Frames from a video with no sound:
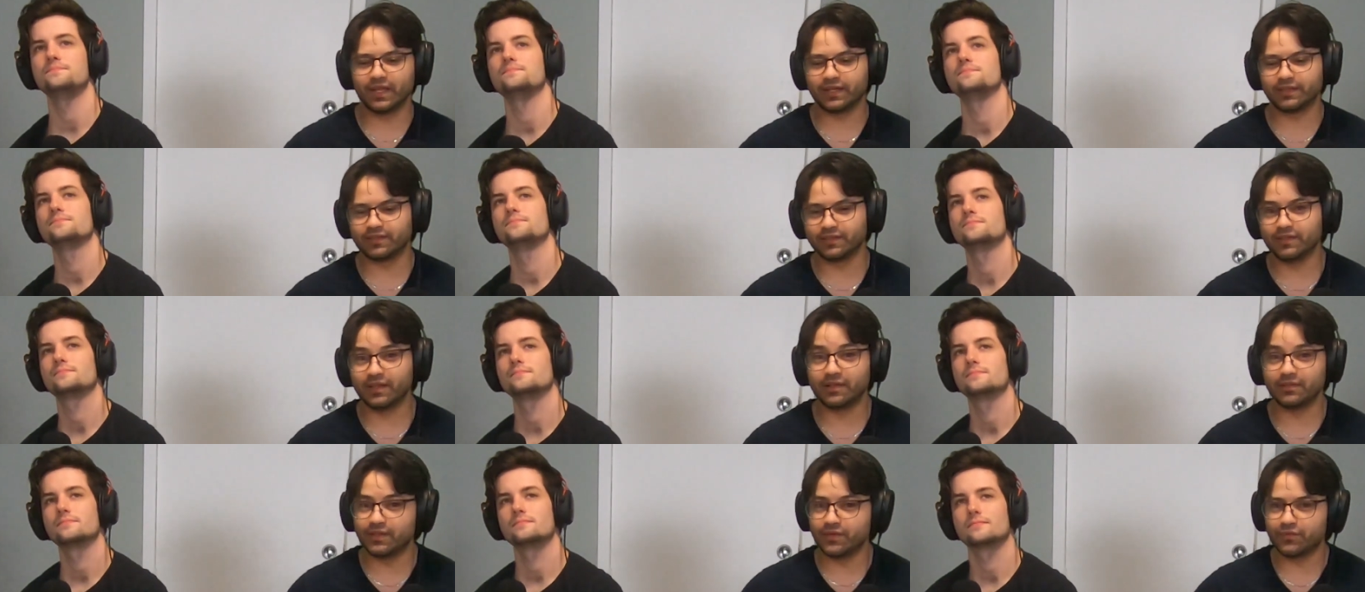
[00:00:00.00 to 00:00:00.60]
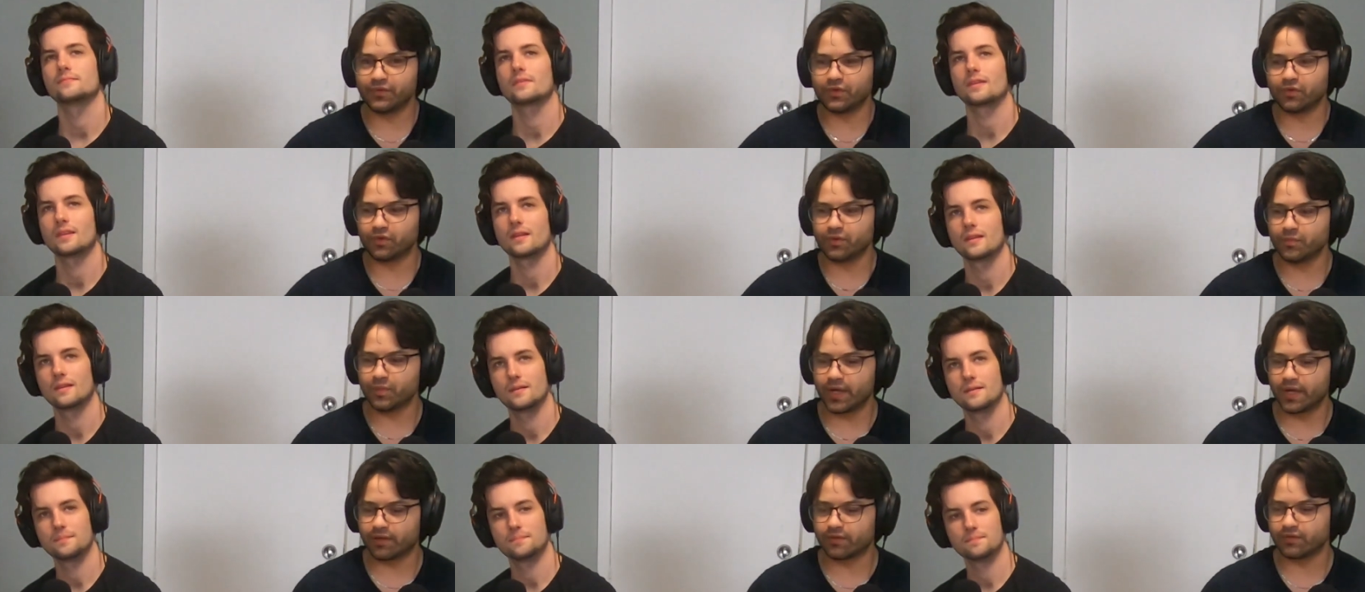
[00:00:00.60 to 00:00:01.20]
Speaker 1: liked it. I'm definitely
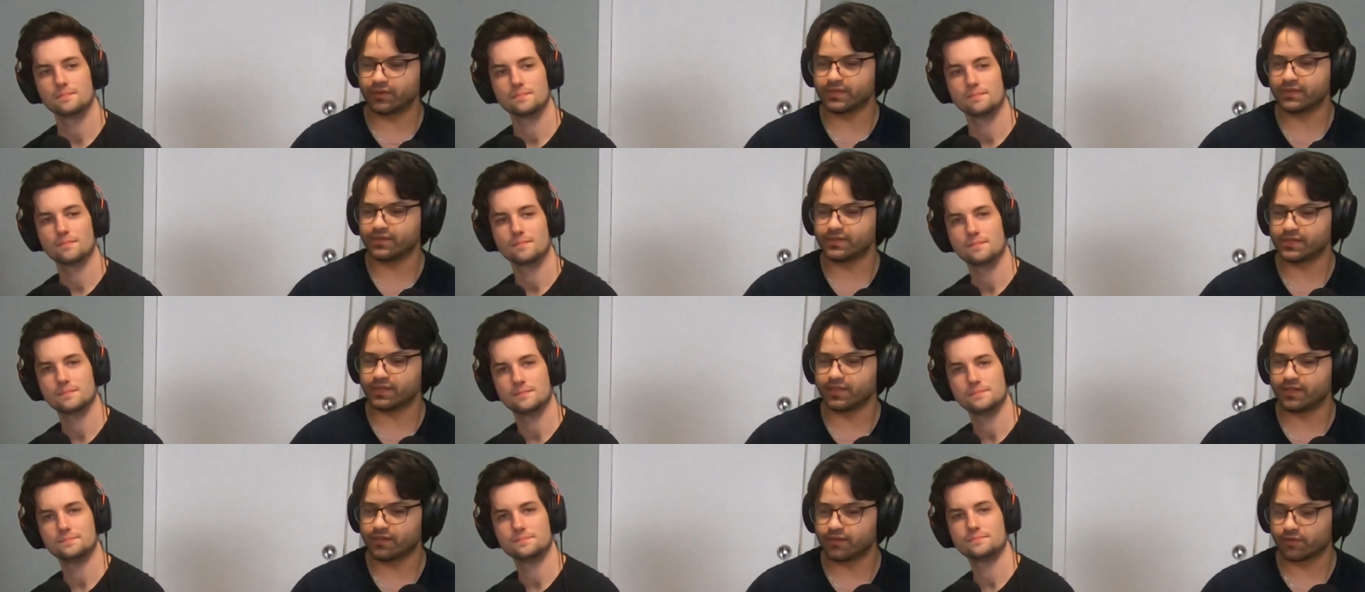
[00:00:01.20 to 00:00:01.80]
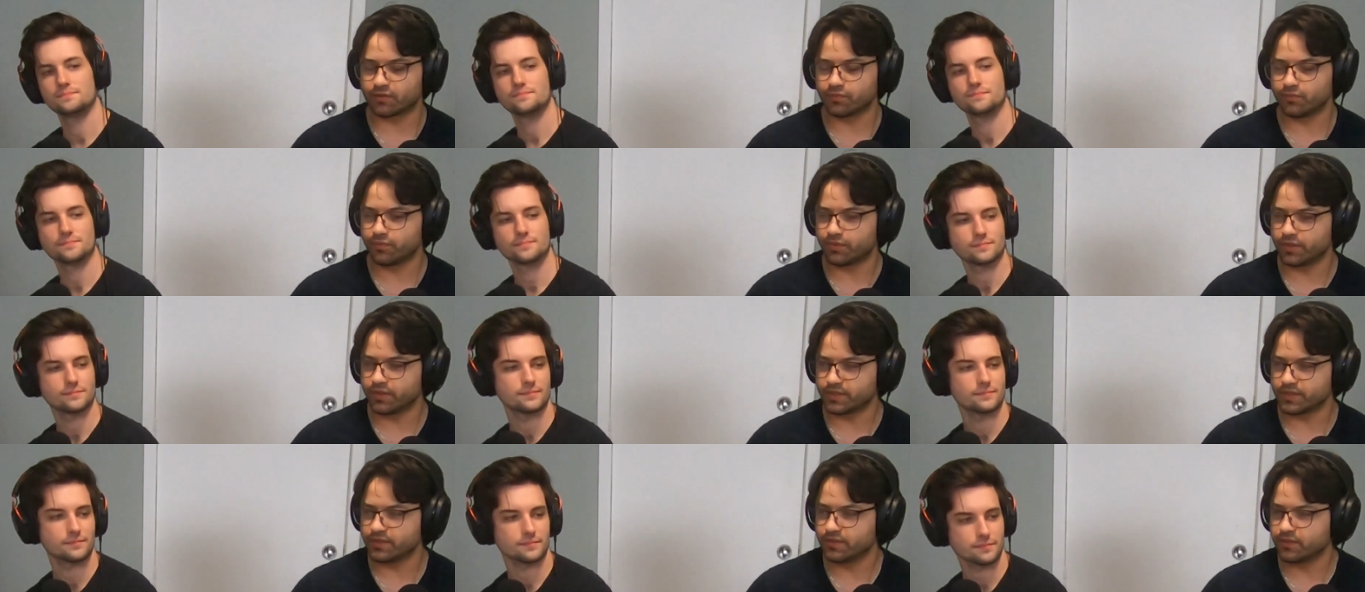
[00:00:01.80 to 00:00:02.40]
going back because there's a lot of cool
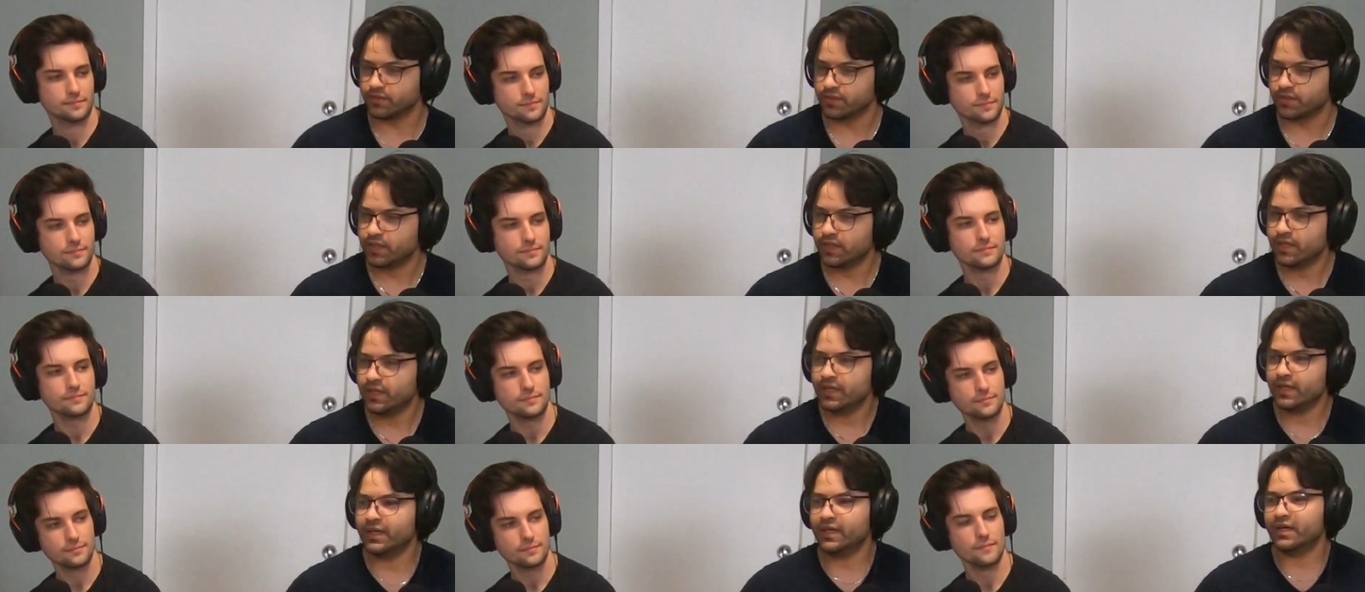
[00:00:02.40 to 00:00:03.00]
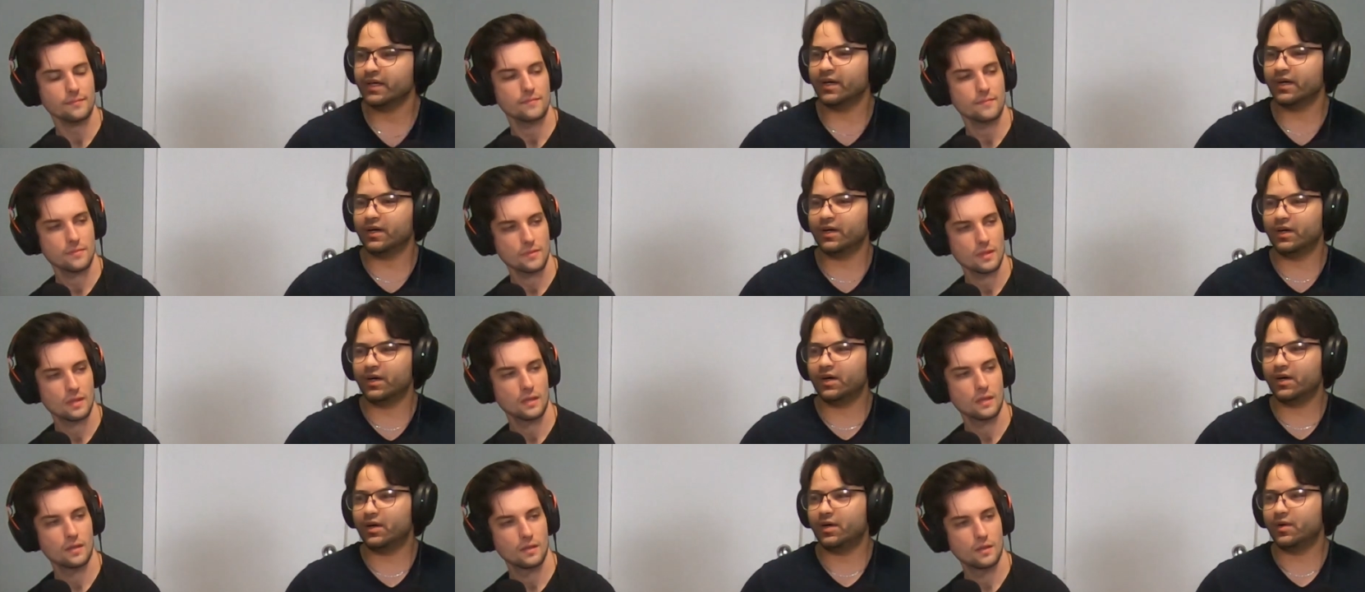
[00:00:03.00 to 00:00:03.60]
things in there.
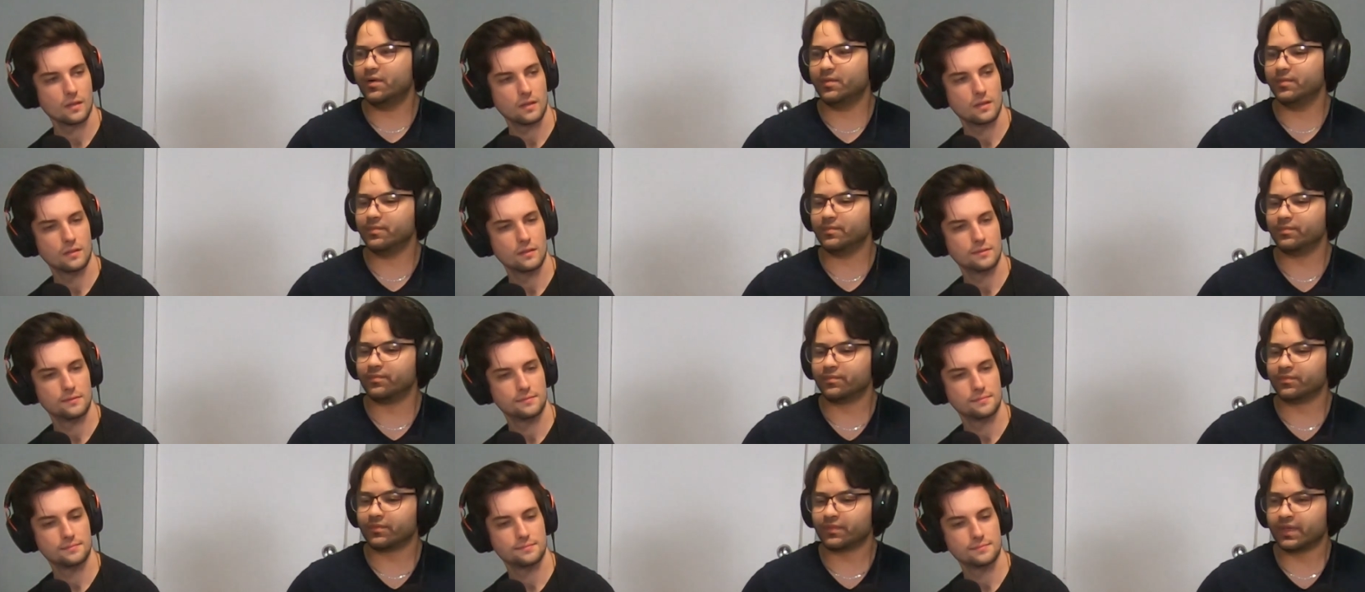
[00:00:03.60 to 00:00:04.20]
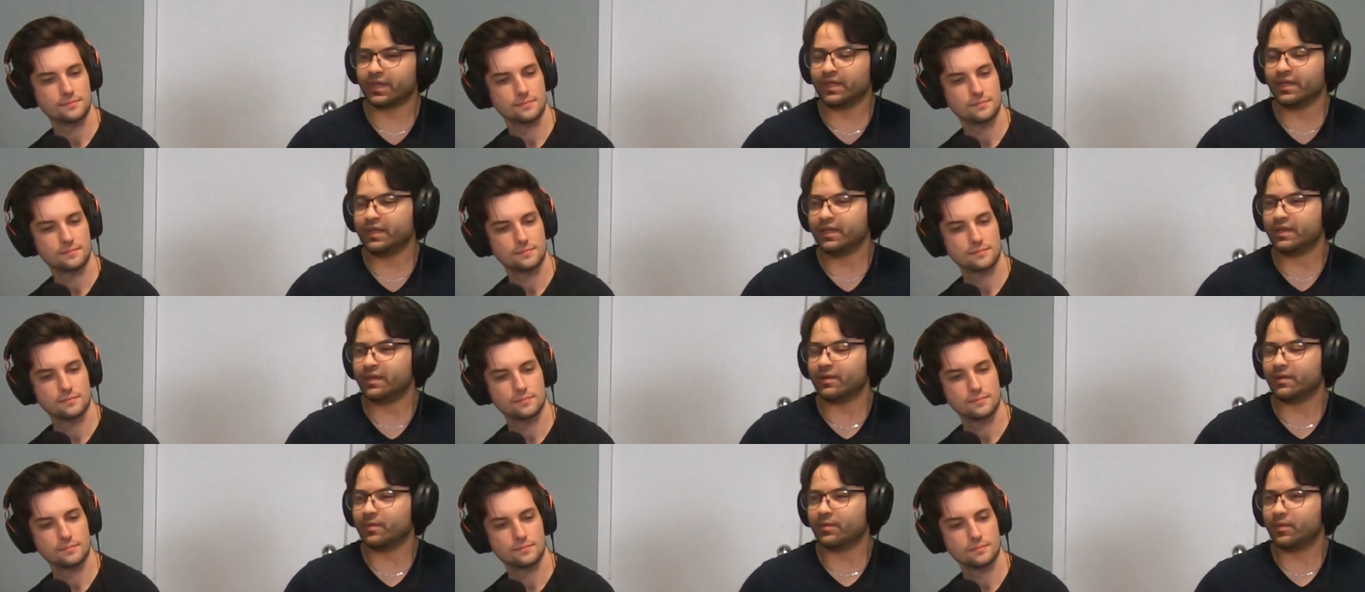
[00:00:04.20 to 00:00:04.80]
Um,
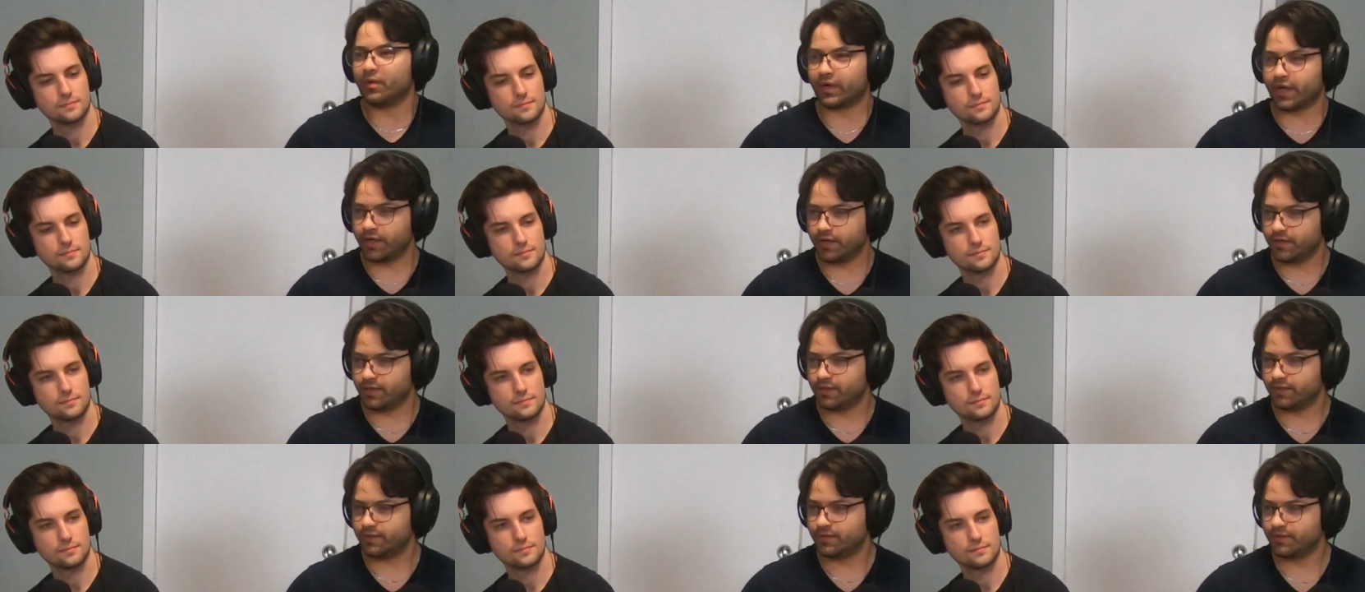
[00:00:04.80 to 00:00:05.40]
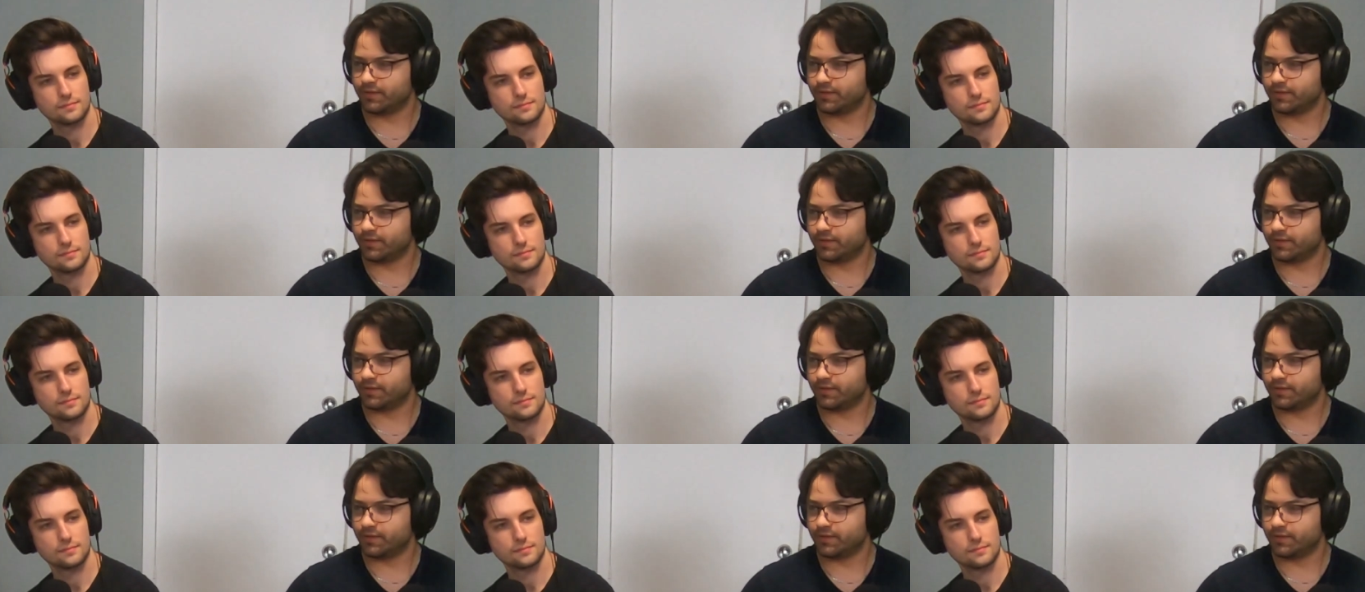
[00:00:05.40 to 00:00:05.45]
okay,